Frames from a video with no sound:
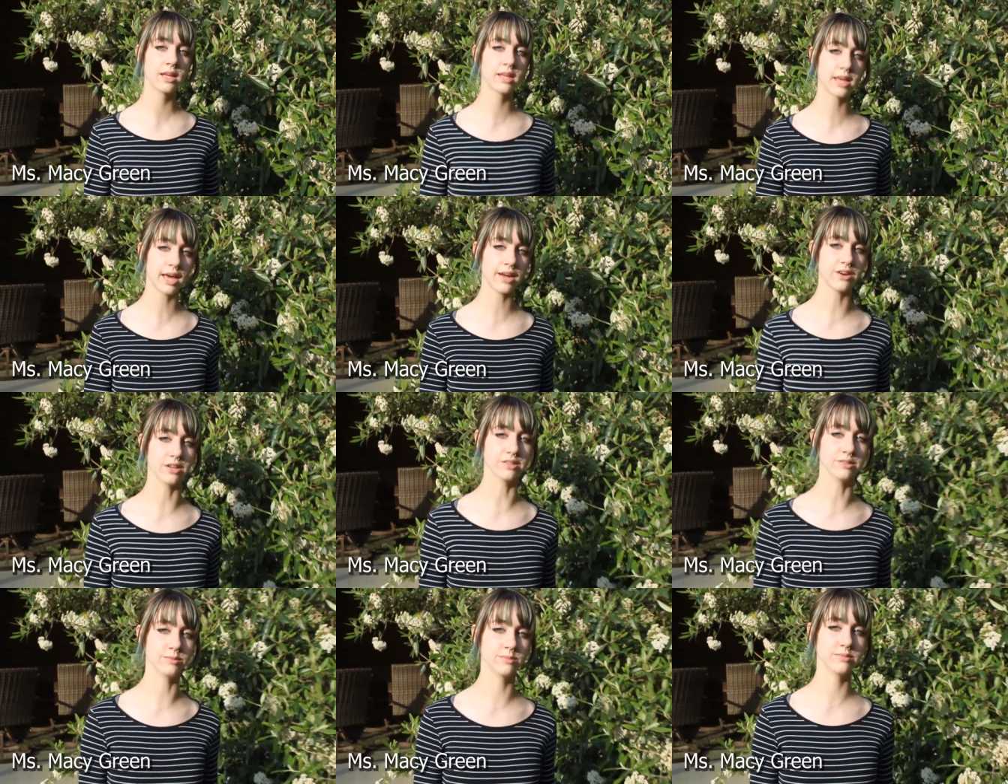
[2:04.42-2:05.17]

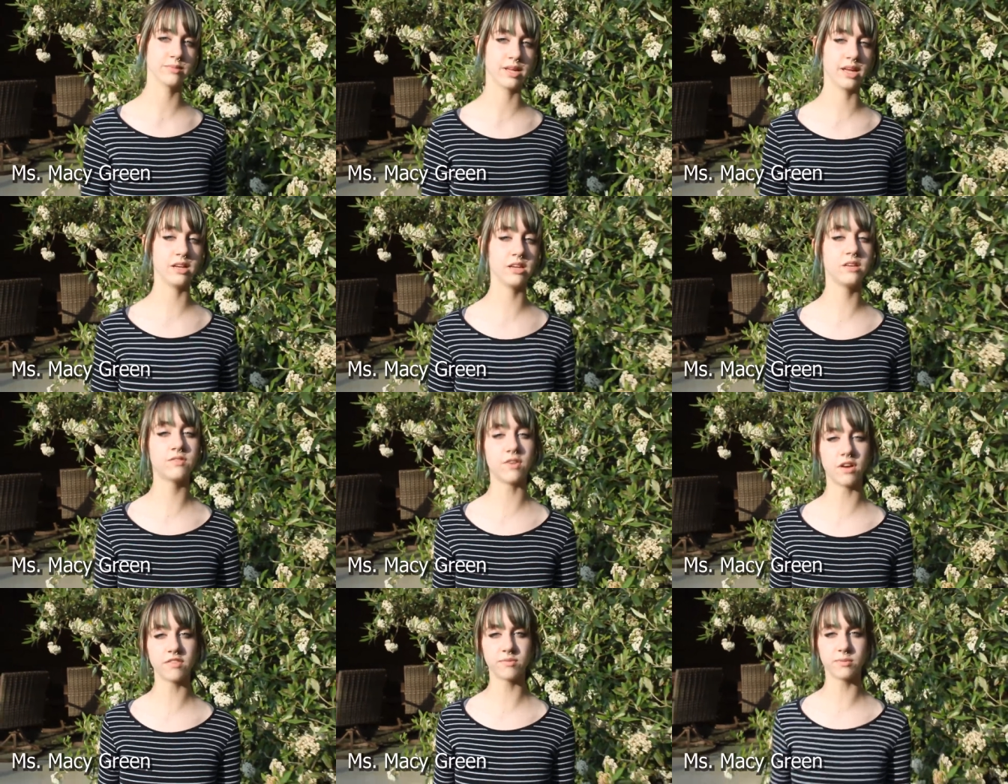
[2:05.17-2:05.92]
Karen, an
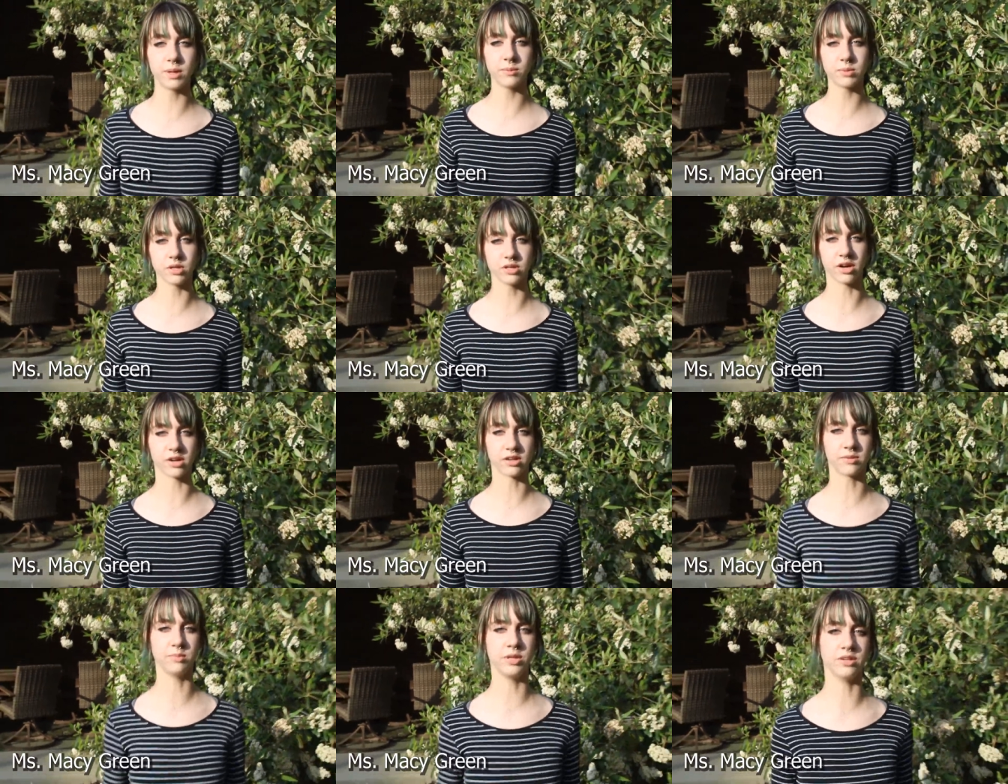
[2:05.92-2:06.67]
involved member in
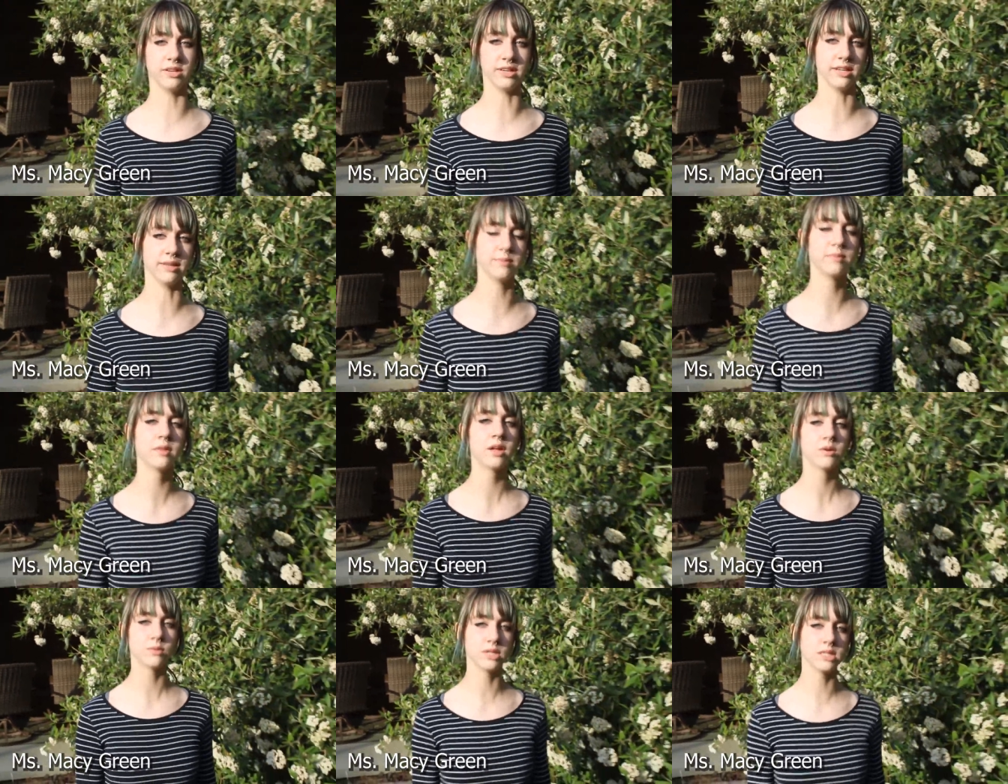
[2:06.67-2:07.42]
our community,
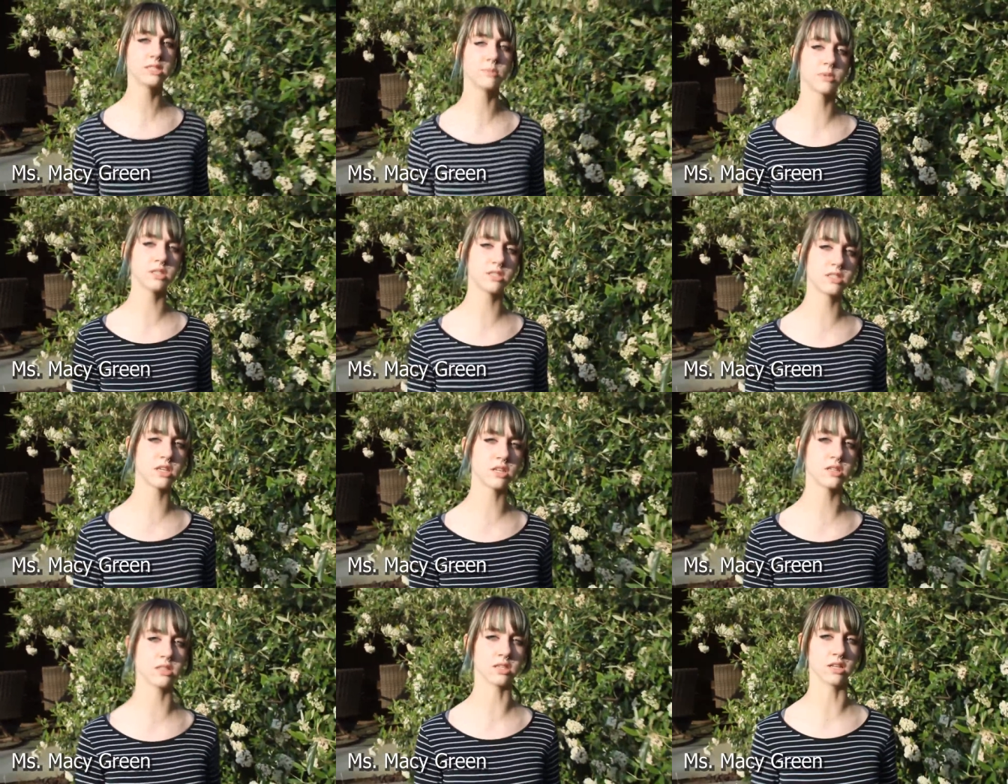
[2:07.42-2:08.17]
raised some
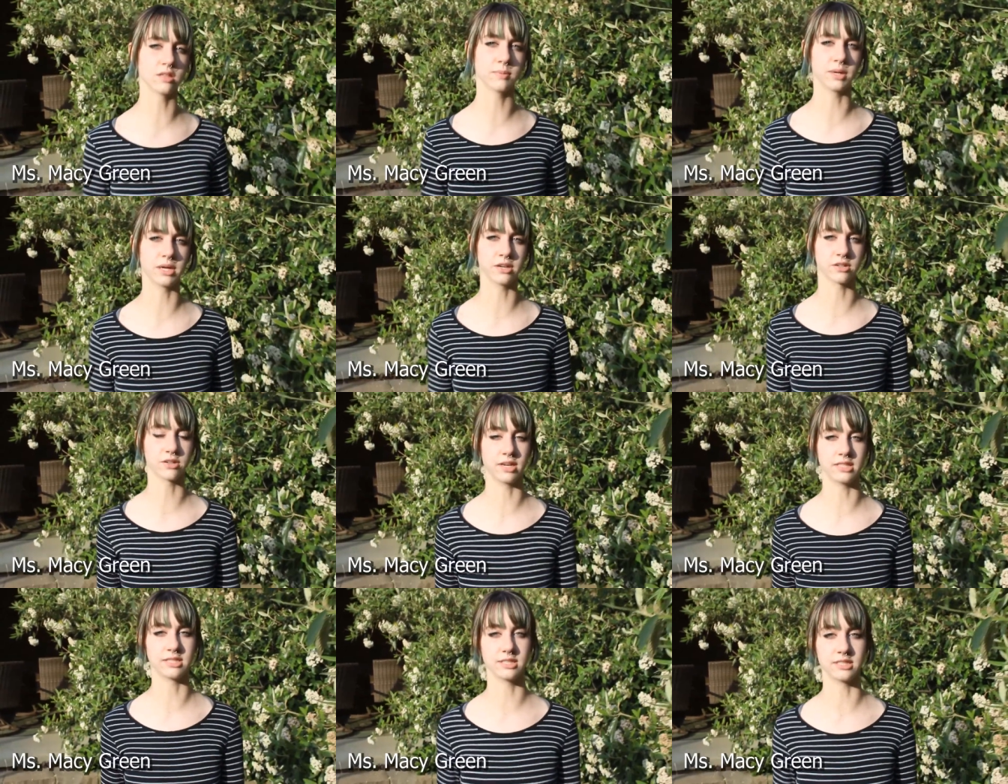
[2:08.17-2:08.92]
concerns on the butter
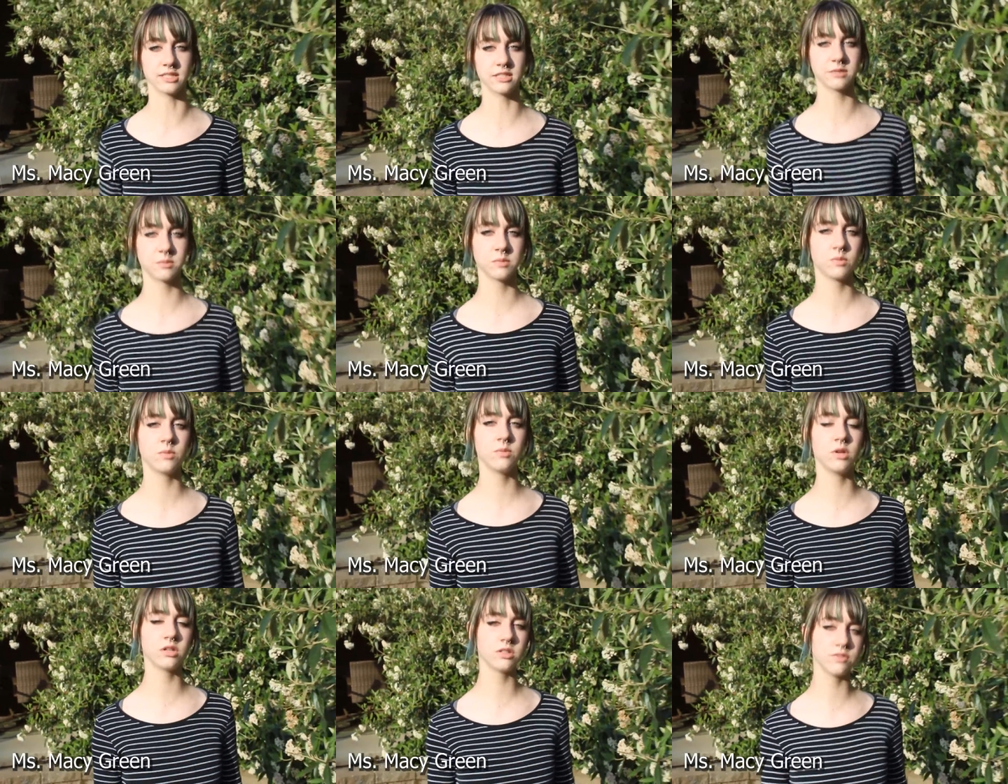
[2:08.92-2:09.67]
crisis.
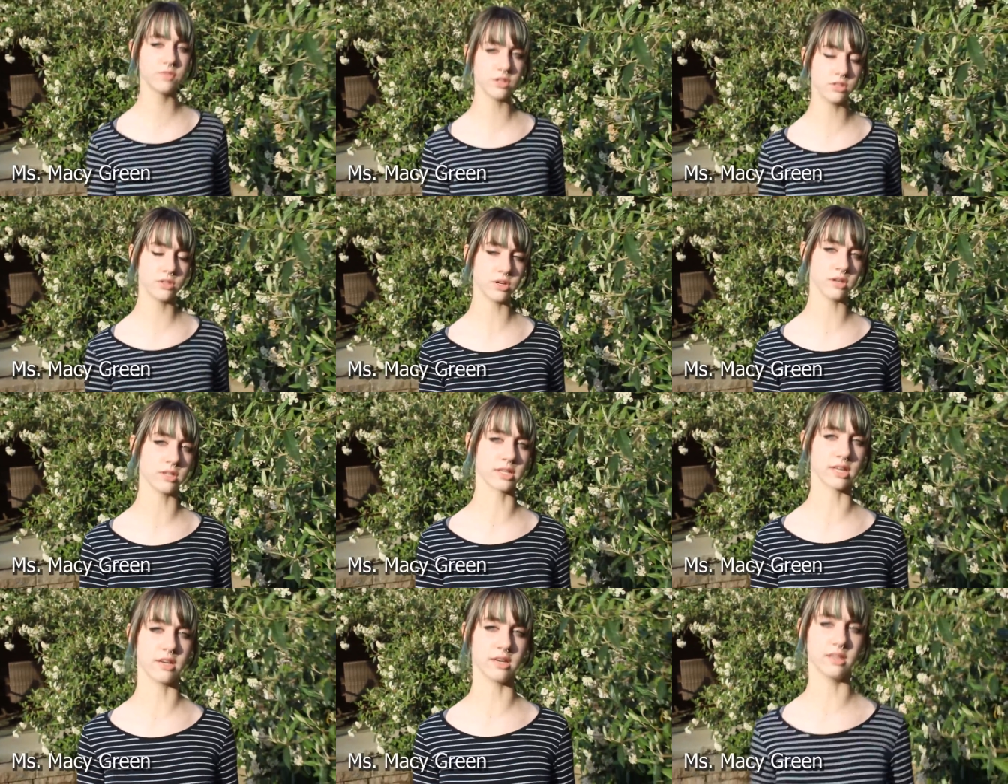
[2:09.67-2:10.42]
We interviewed her
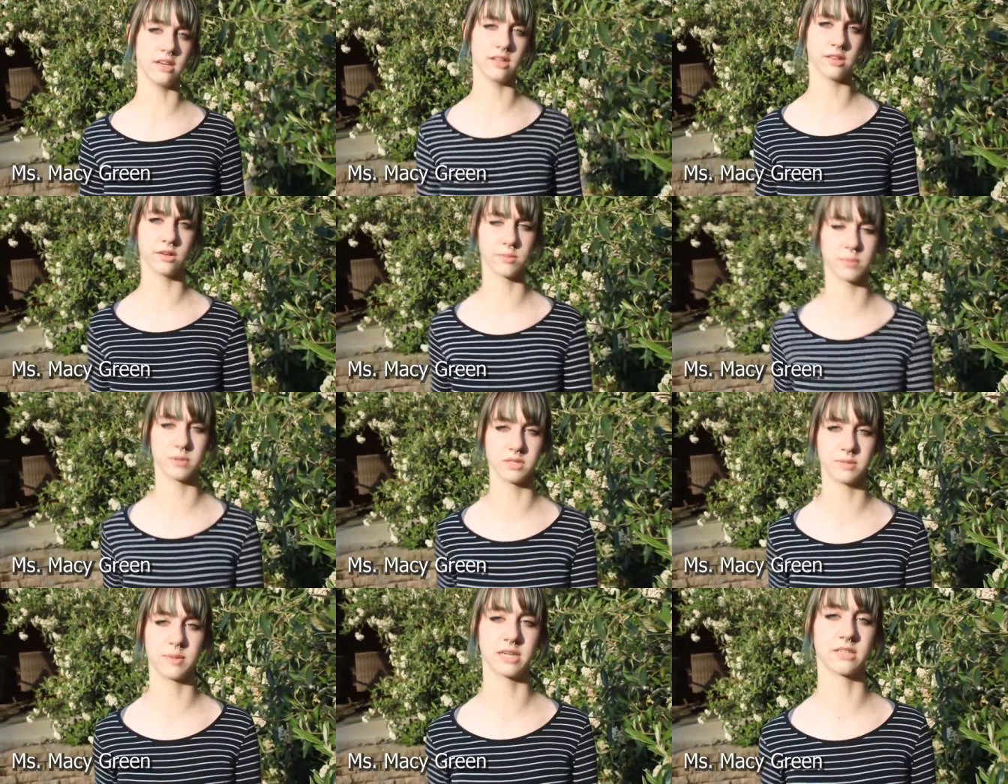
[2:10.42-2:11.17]
to get another
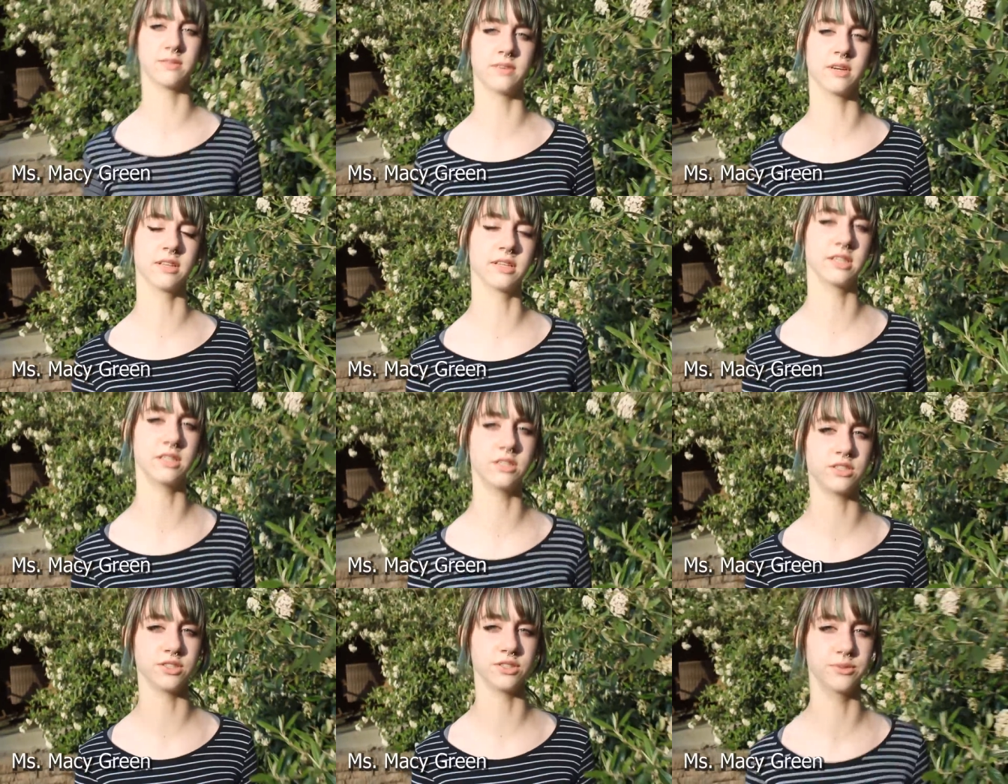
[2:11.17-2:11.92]
perspective on the
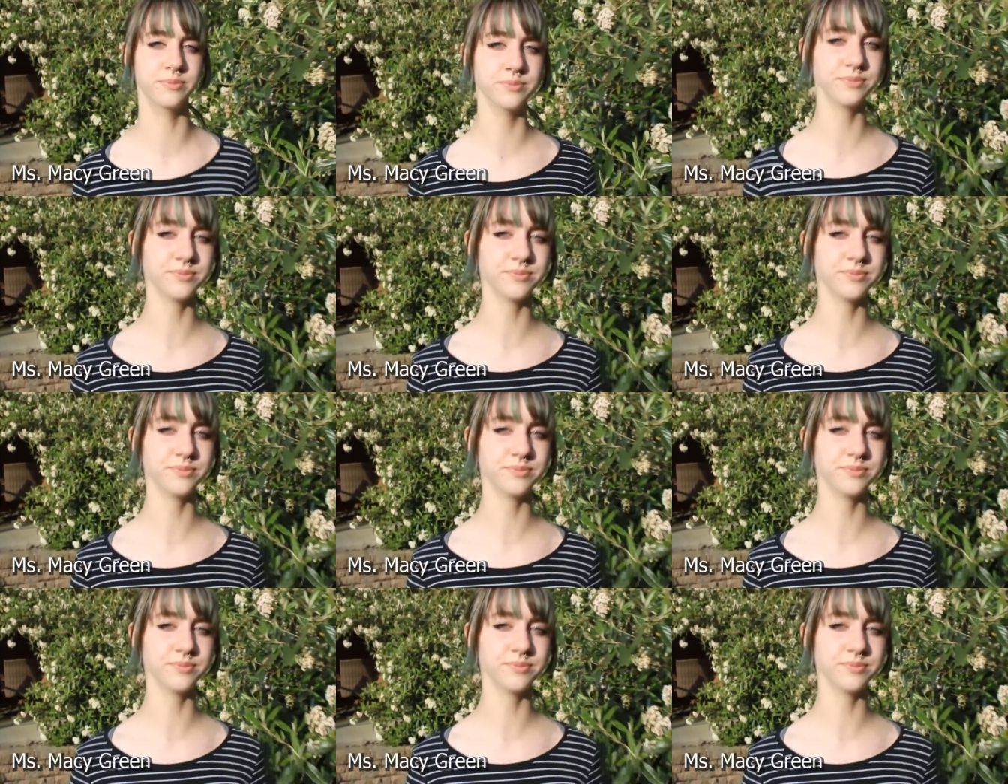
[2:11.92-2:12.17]
issue.